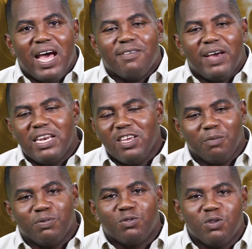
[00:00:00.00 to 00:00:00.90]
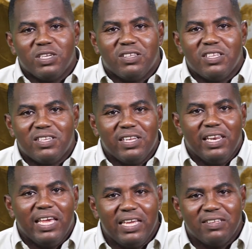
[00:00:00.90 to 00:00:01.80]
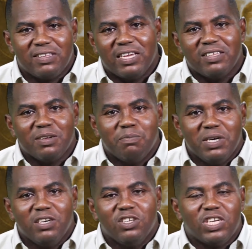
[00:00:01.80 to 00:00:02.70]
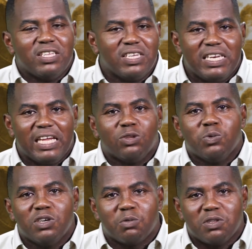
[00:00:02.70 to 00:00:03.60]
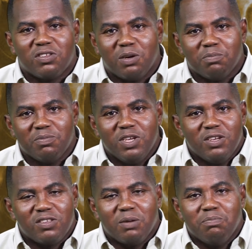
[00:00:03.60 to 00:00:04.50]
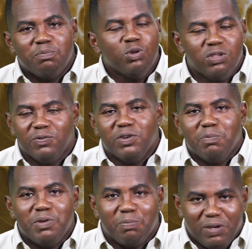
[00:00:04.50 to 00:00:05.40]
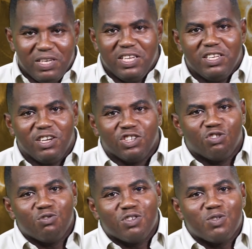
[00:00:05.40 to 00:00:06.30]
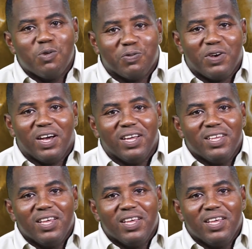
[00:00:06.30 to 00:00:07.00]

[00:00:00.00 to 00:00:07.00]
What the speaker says: I've had the opportunity to liaise and to merge and to network with some beautiful people in the industry so far.